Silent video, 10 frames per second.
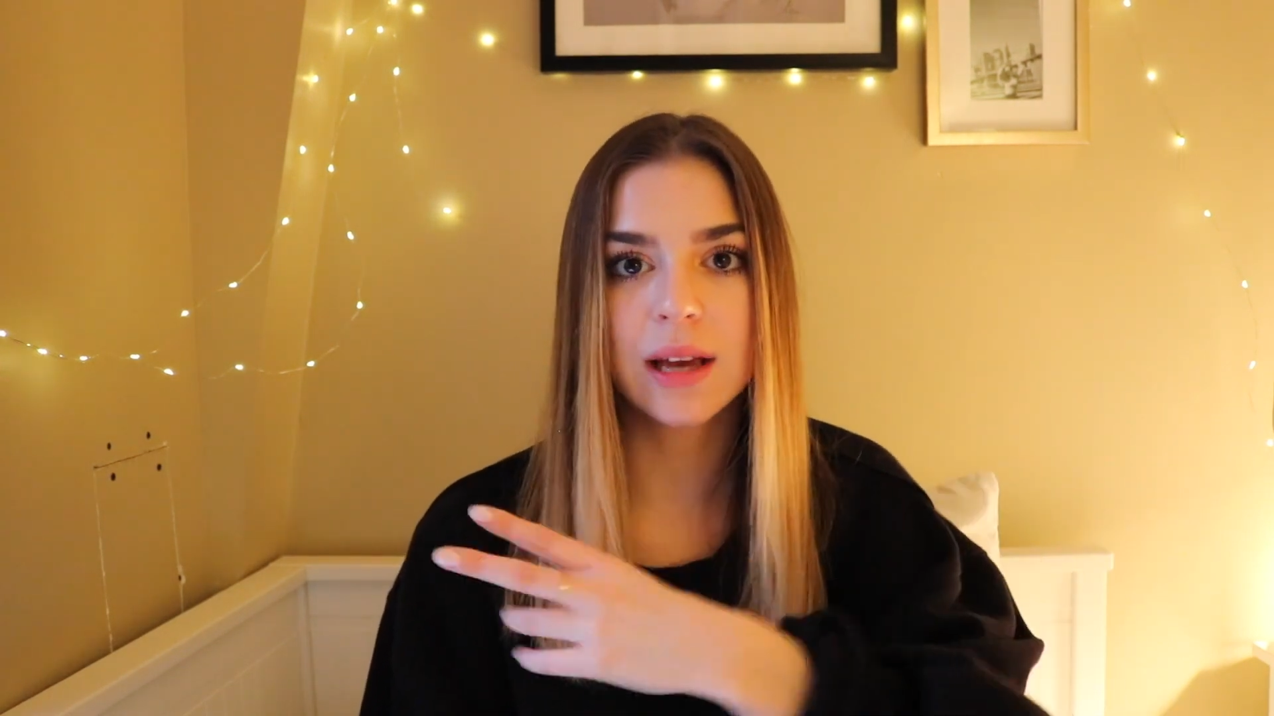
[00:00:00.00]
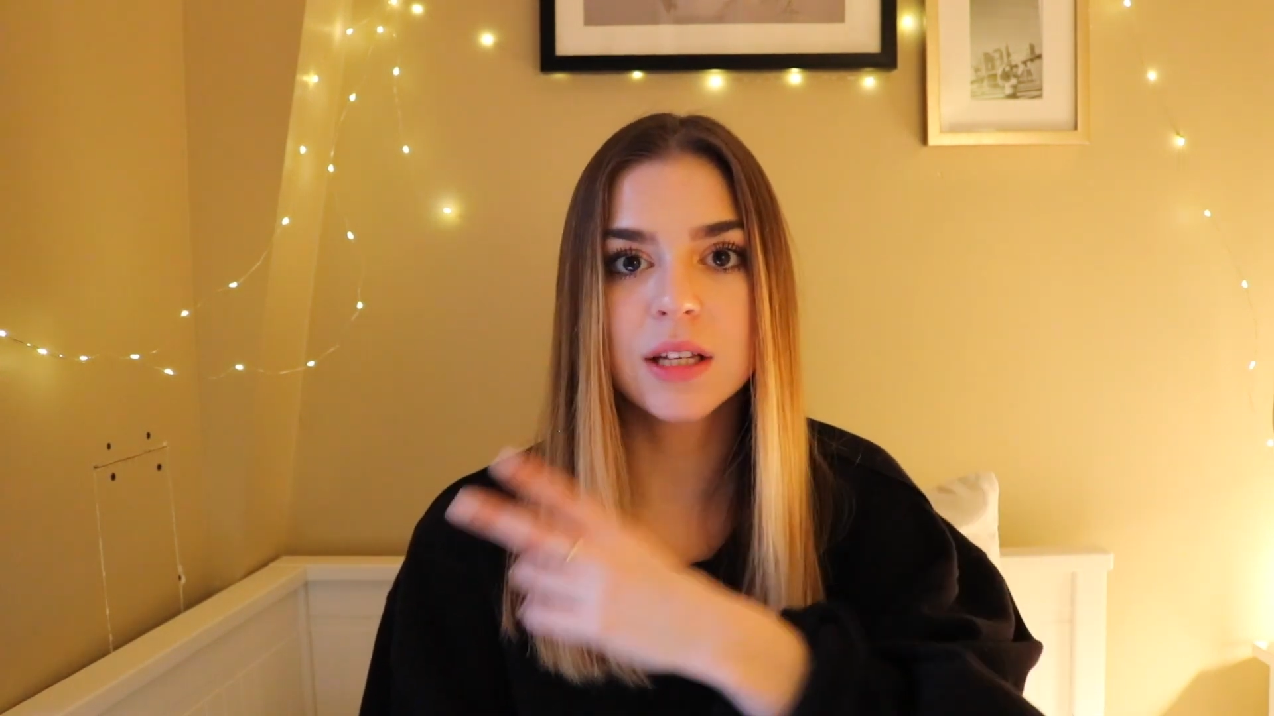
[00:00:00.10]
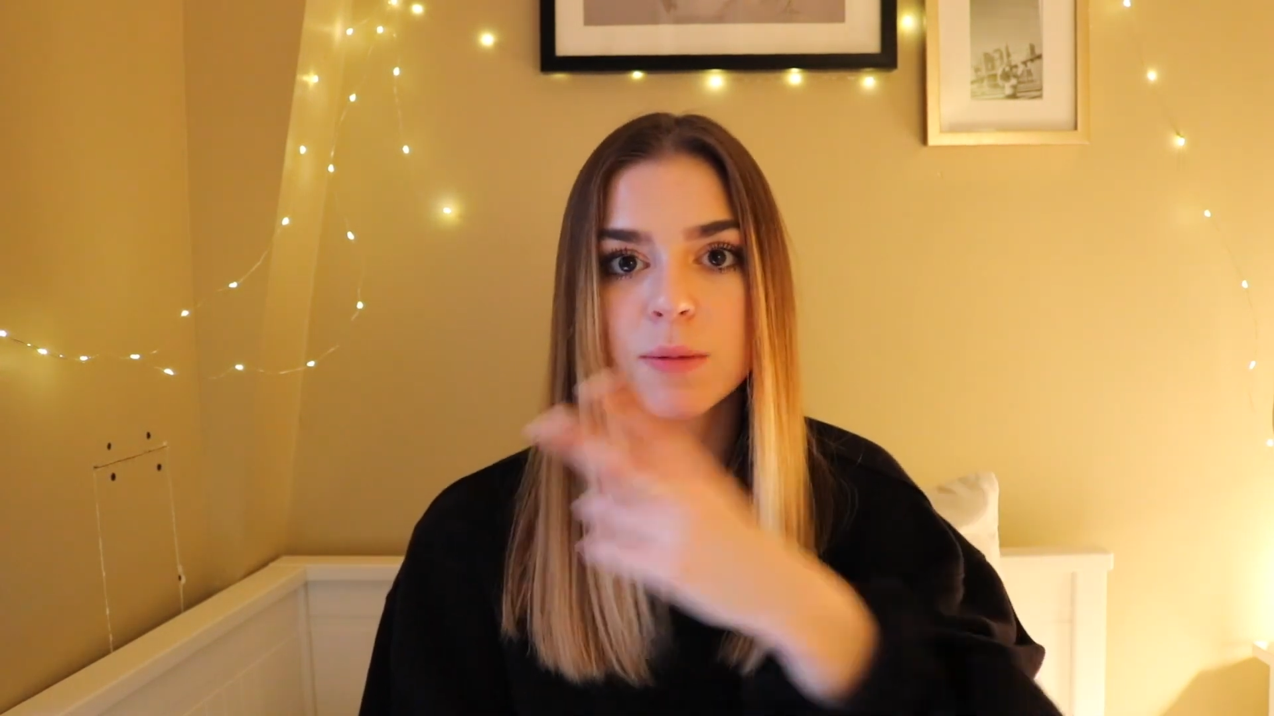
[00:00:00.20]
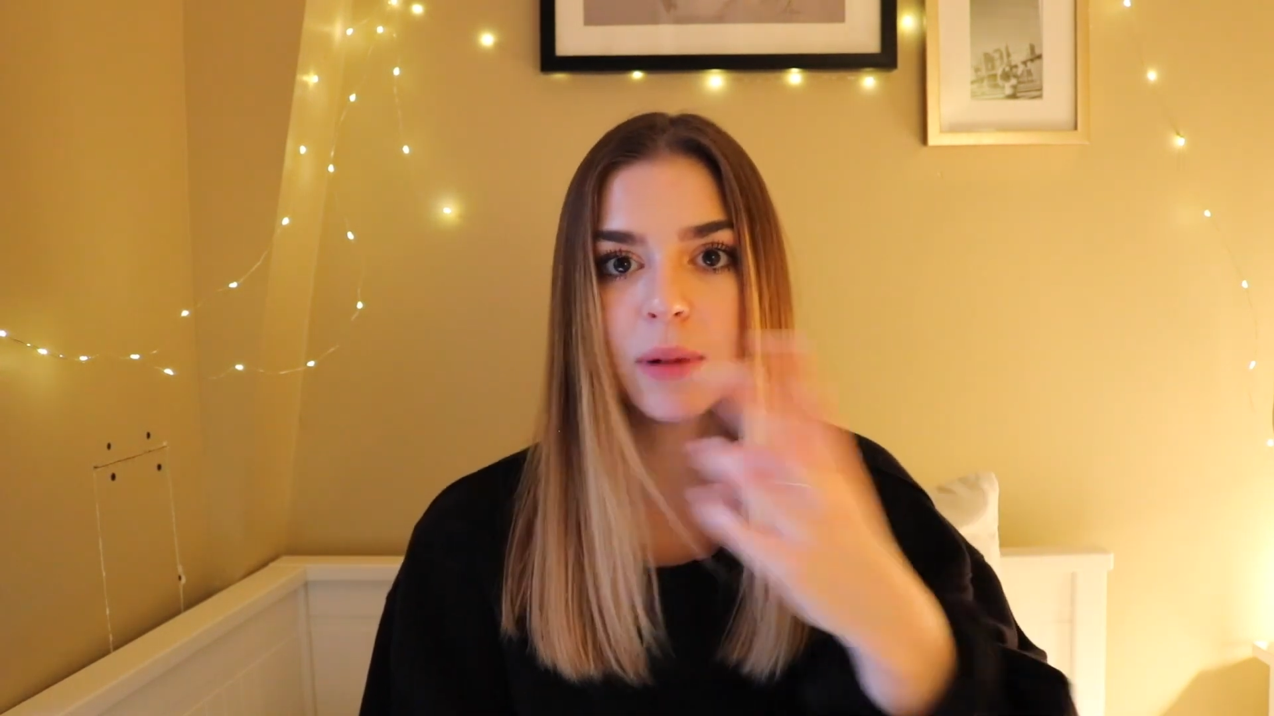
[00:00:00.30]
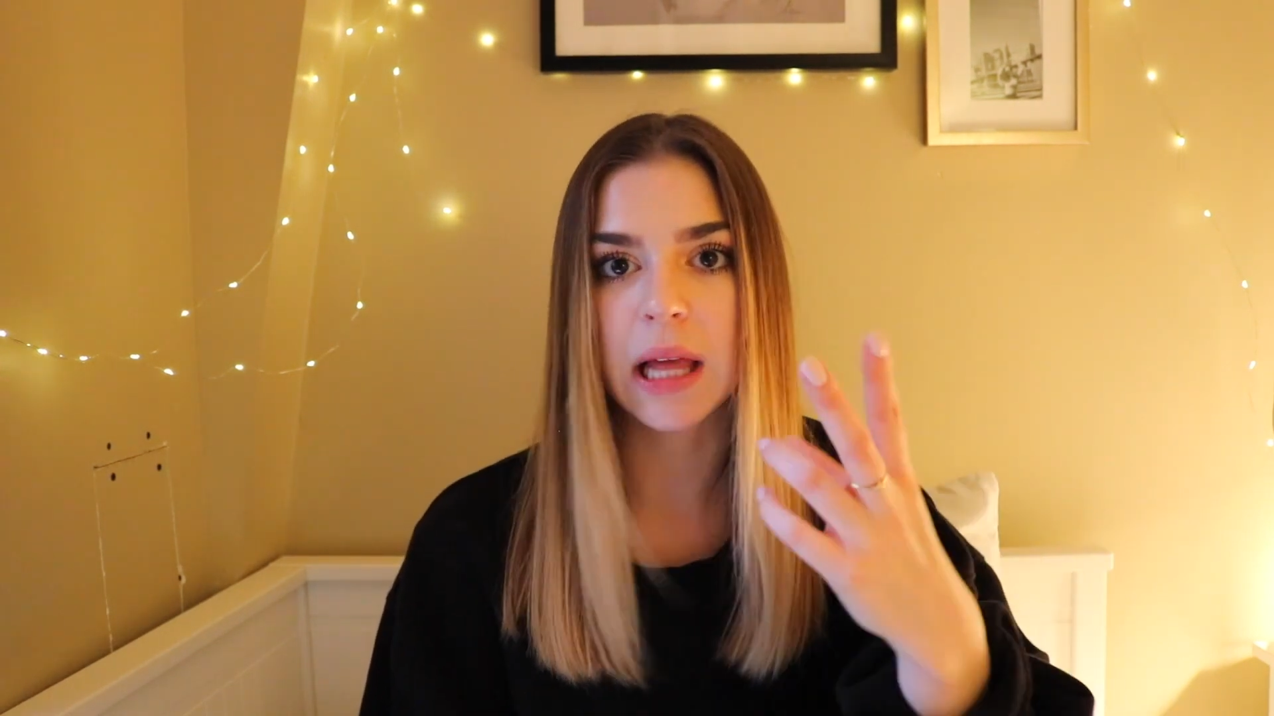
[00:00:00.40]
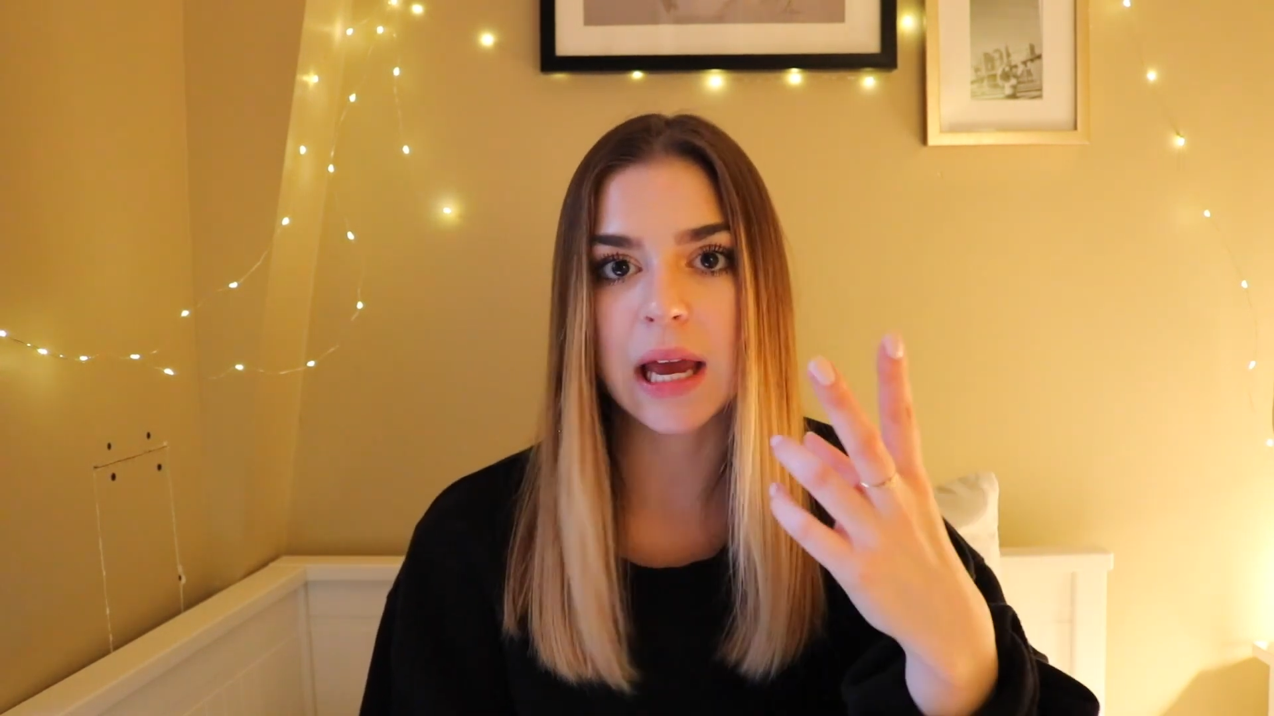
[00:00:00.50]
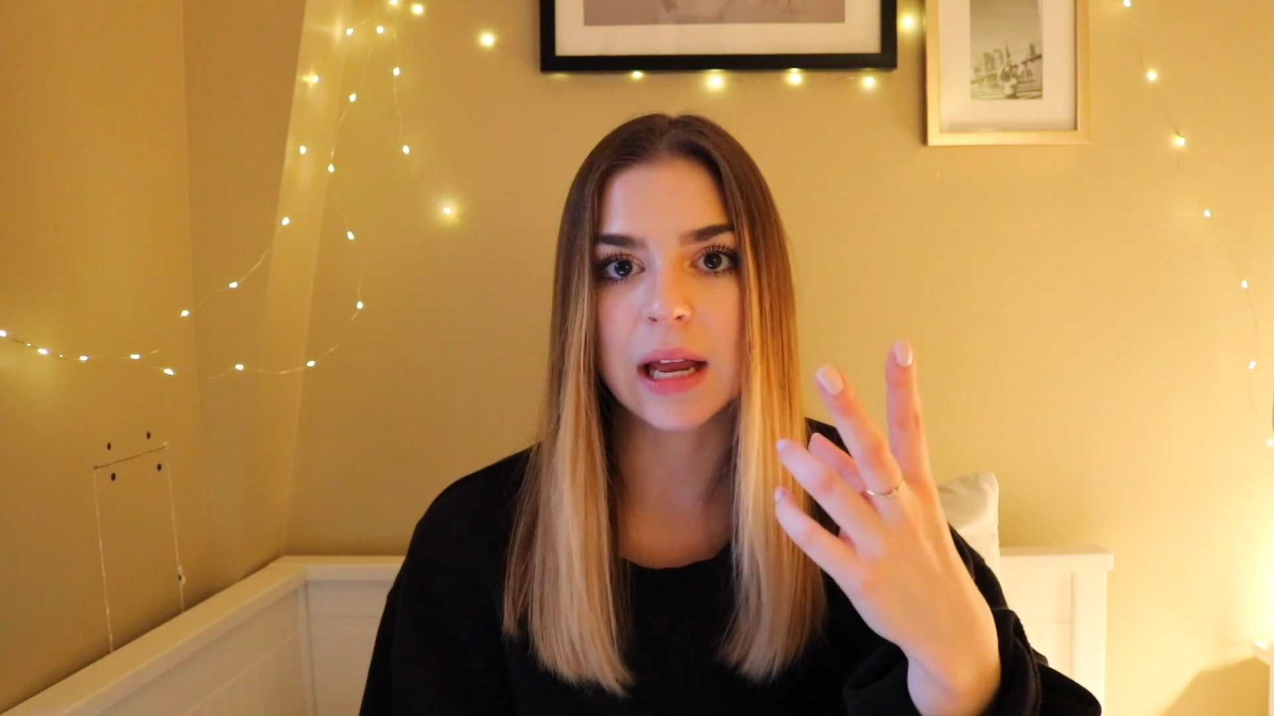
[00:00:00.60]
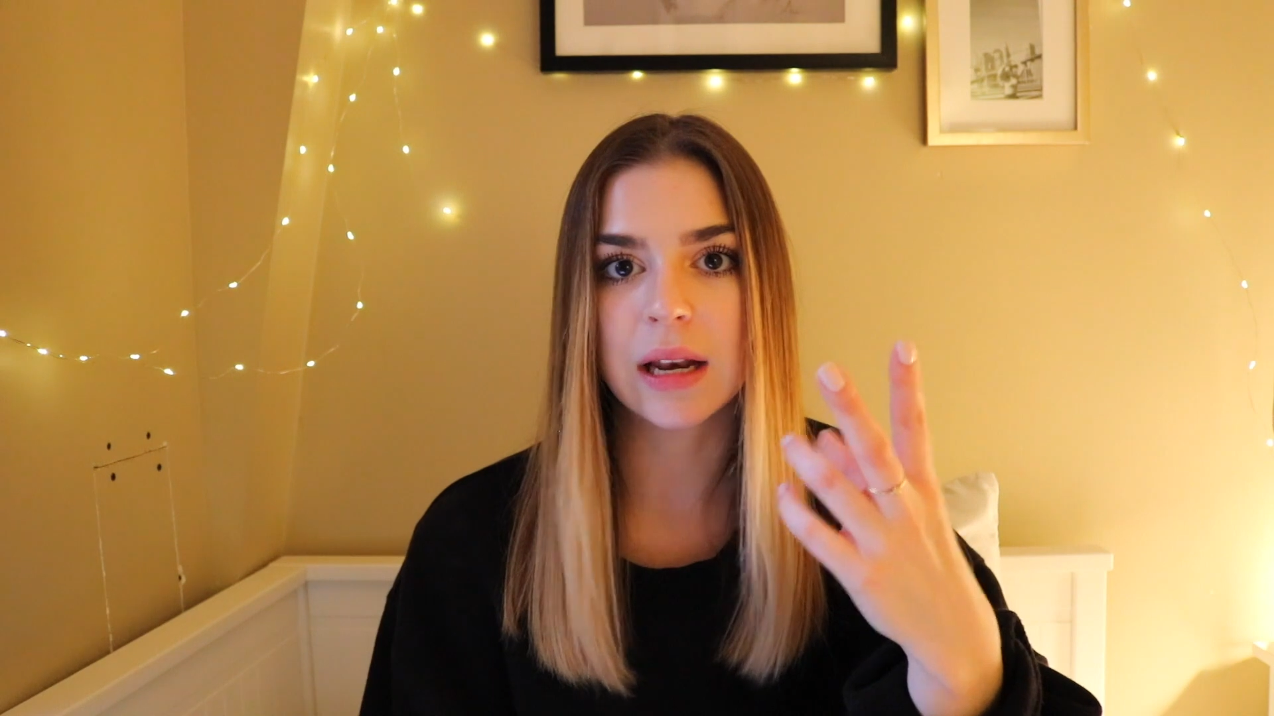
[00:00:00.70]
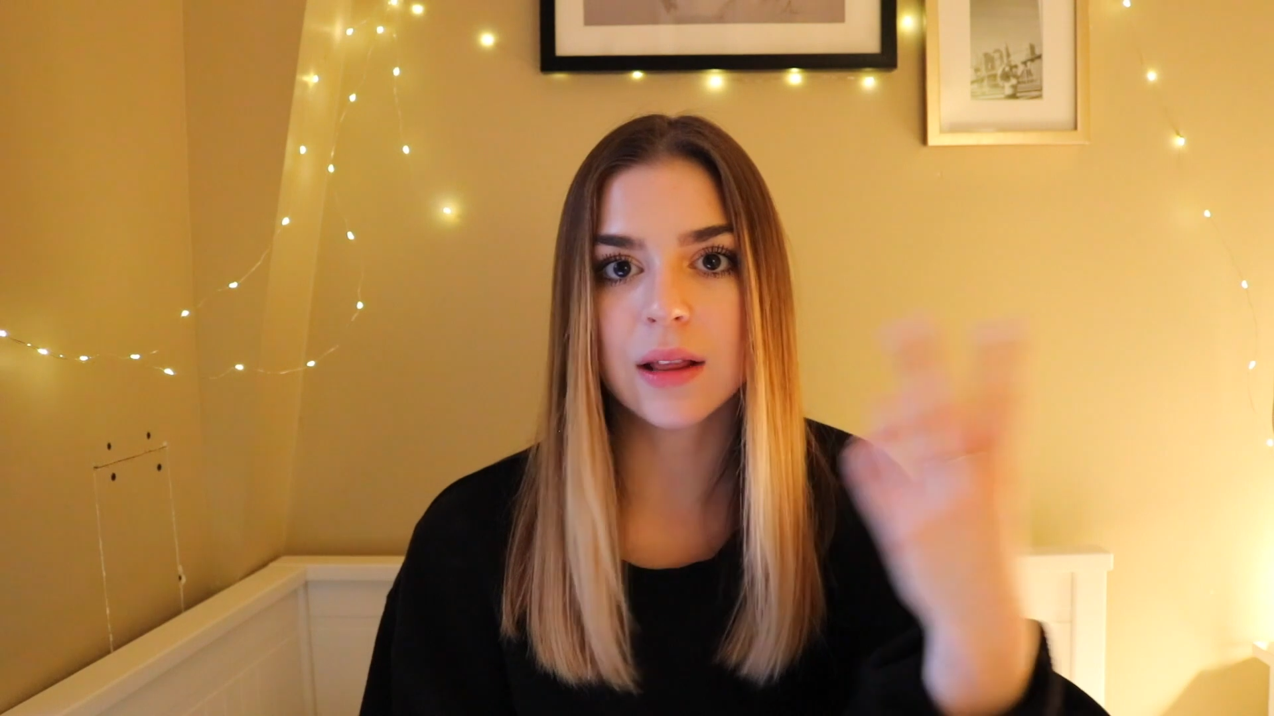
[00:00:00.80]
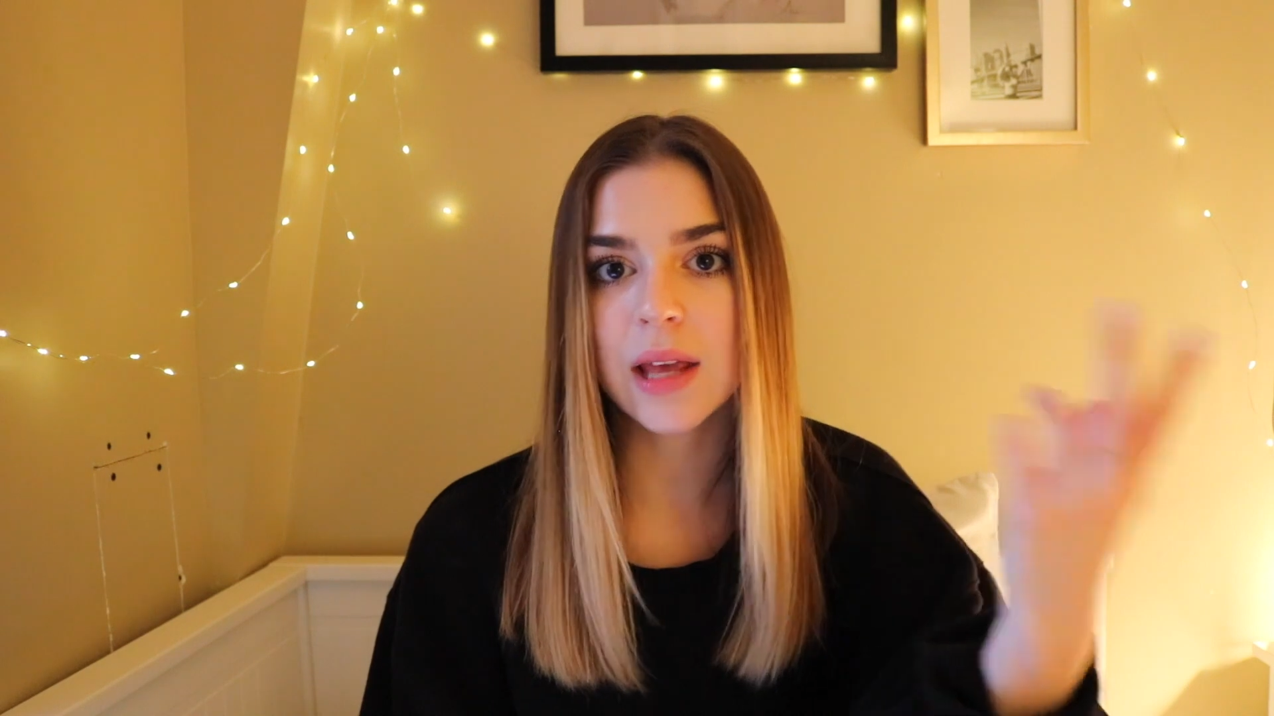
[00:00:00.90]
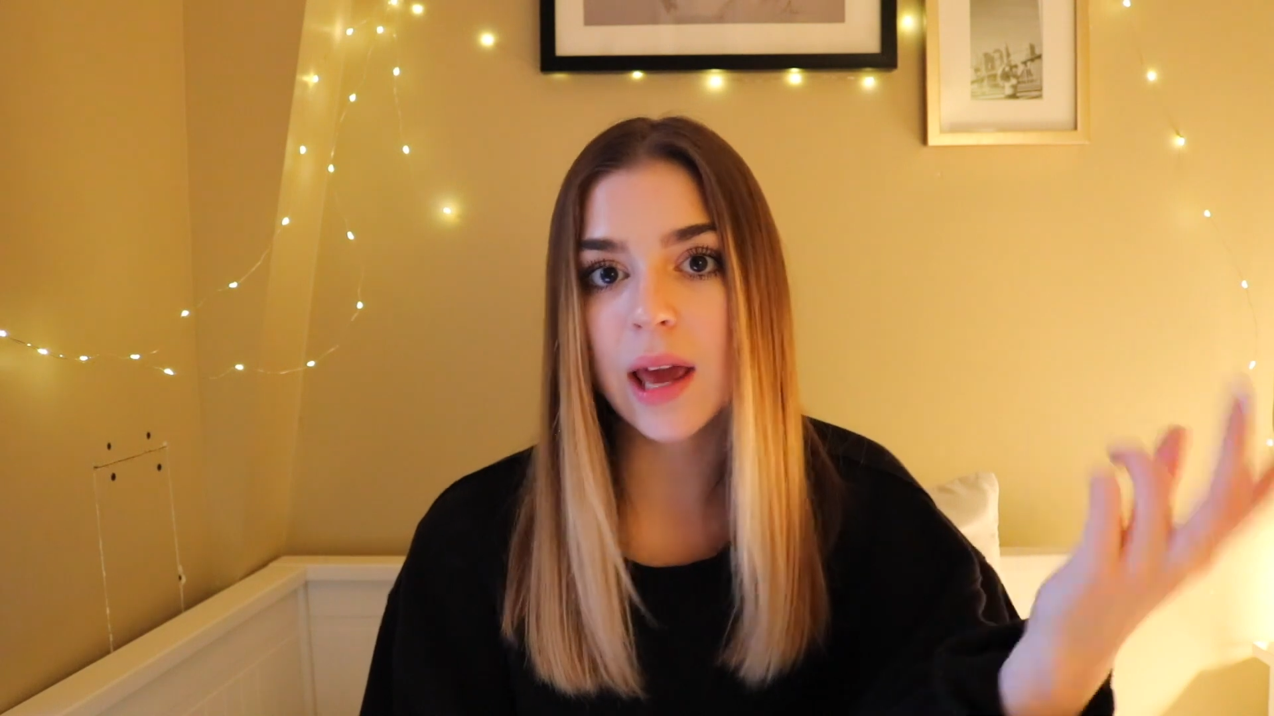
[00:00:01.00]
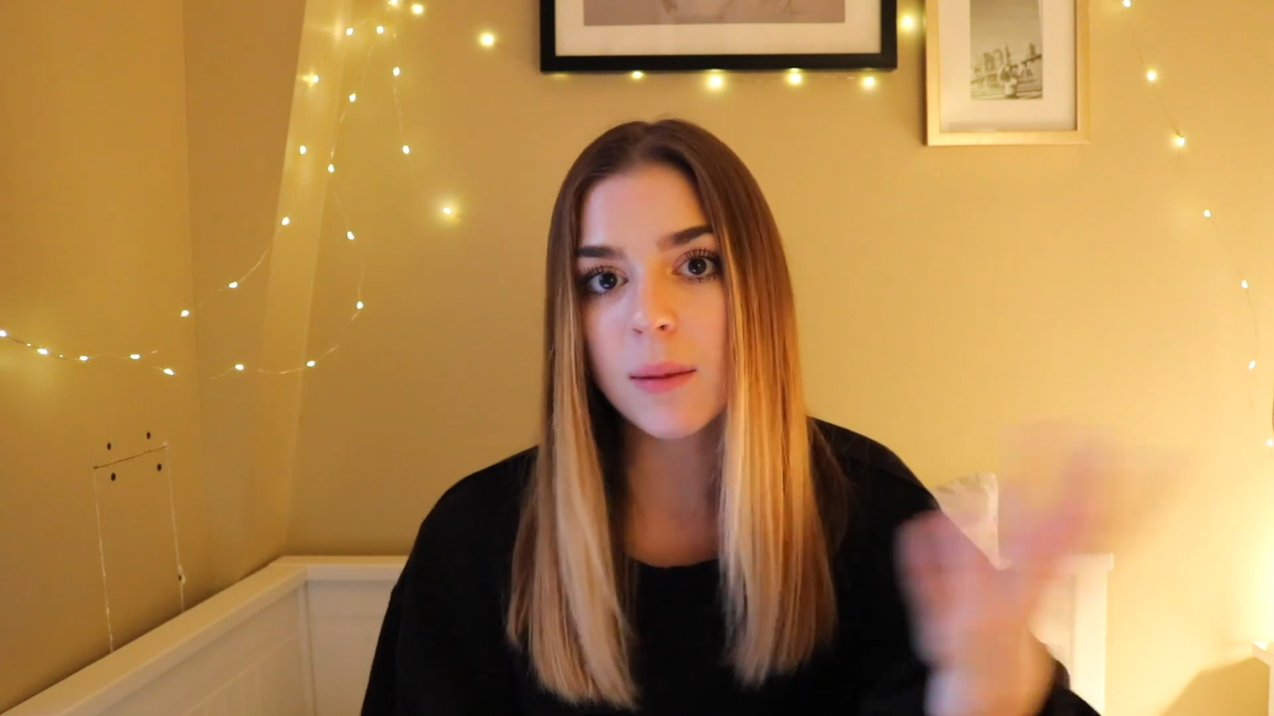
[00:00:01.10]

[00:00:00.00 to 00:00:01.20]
explain the